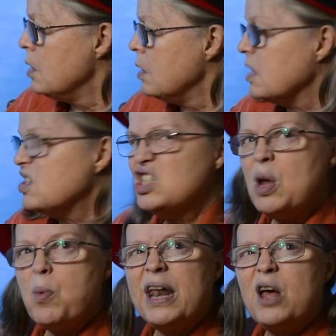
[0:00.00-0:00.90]
Let's see
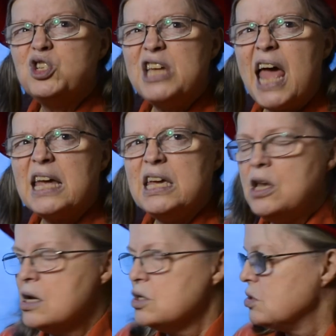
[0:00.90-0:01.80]
what else Tacky
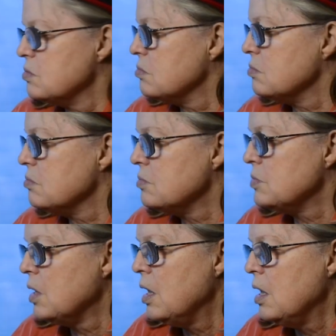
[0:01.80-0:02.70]
does.
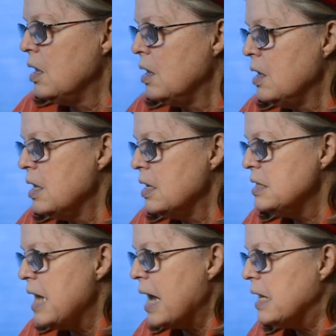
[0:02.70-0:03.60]

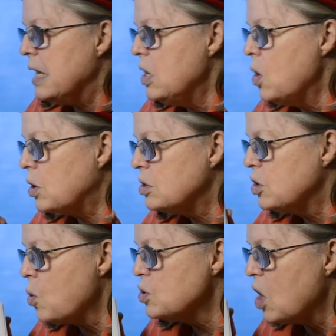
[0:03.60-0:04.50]
Tacky looked
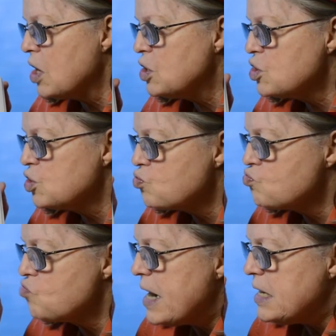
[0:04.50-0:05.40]
those hunters
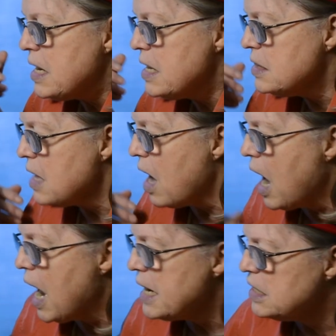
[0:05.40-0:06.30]
right in the
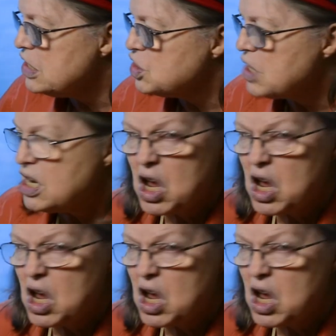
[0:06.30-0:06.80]
eye and he said,